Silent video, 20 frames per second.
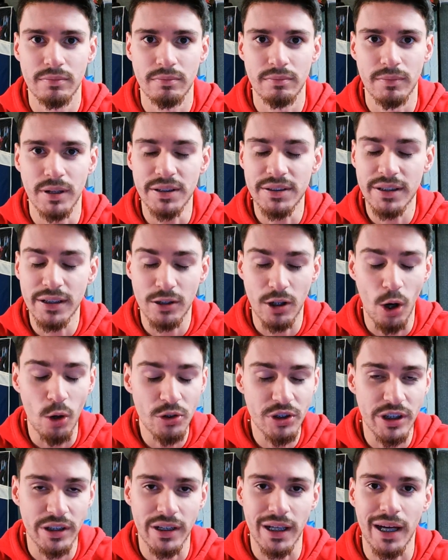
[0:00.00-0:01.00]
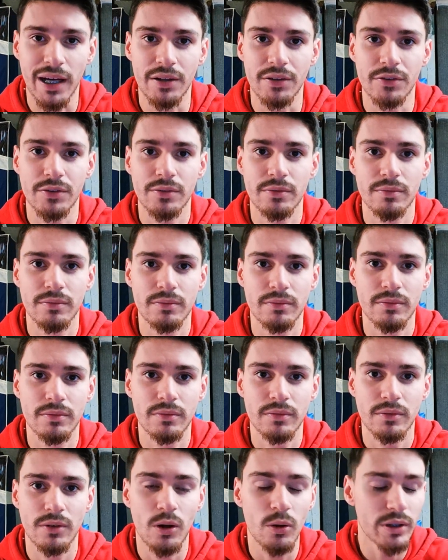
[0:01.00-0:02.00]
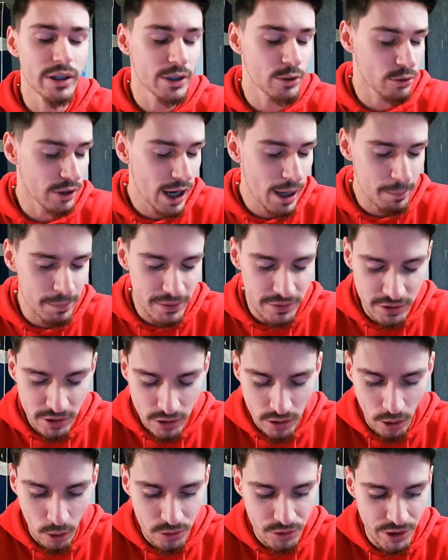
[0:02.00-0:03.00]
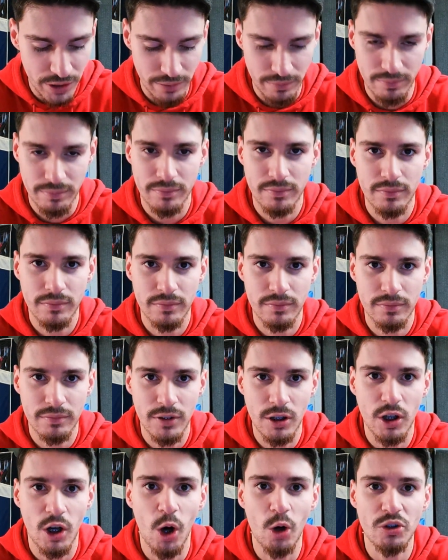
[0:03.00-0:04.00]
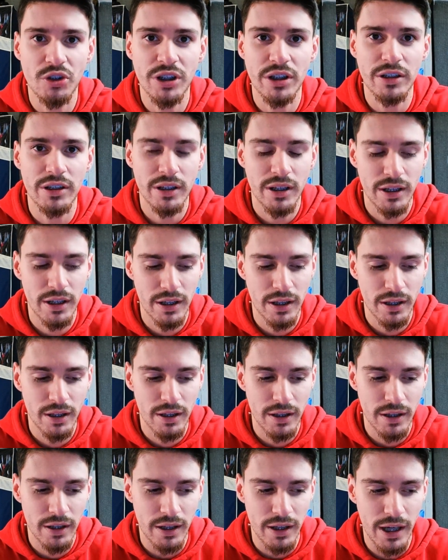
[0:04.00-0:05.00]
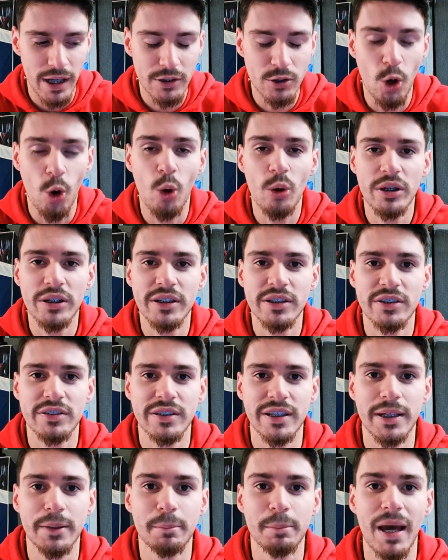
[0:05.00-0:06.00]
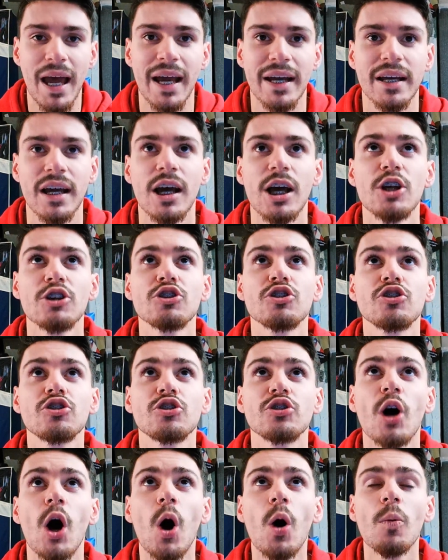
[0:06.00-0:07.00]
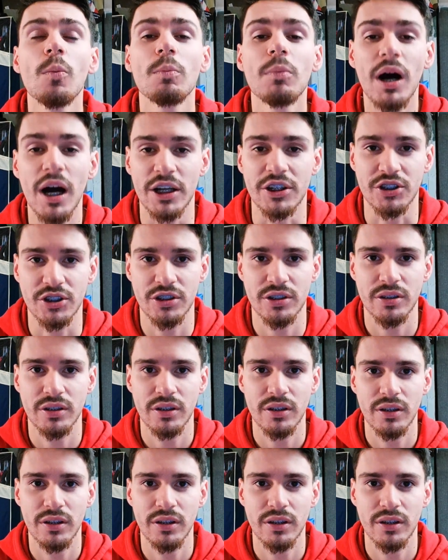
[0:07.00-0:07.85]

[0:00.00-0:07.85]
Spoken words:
It's the coaching, guys. Holy crap, it's the coaching. The coaching is holding this team back so much.